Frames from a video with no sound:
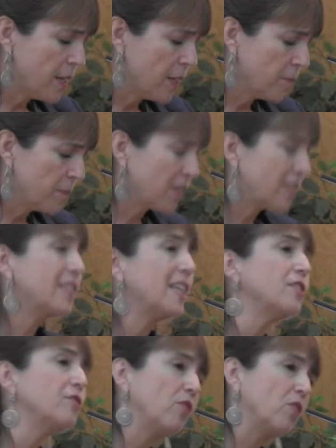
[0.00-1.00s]
um,
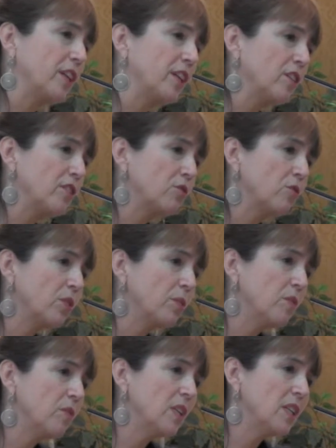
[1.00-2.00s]
successful in our school
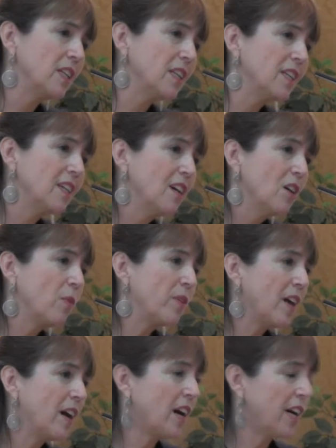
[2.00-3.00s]
community
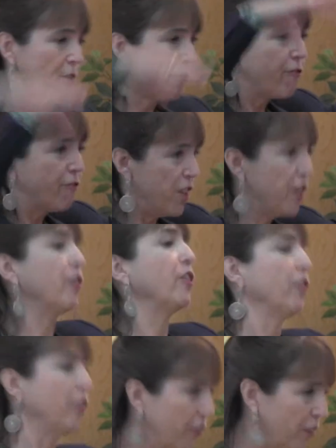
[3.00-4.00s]
with that kind of
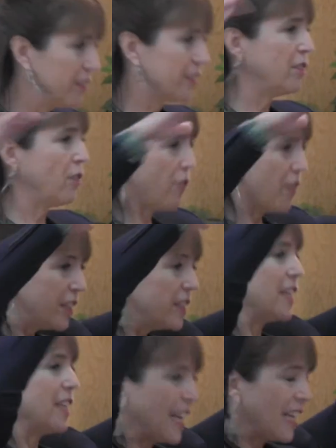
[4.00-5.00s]
fear you know, the,
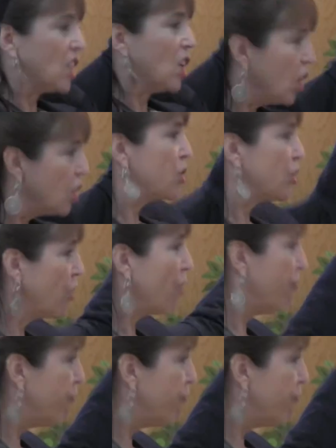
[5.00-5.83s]
the, that culture of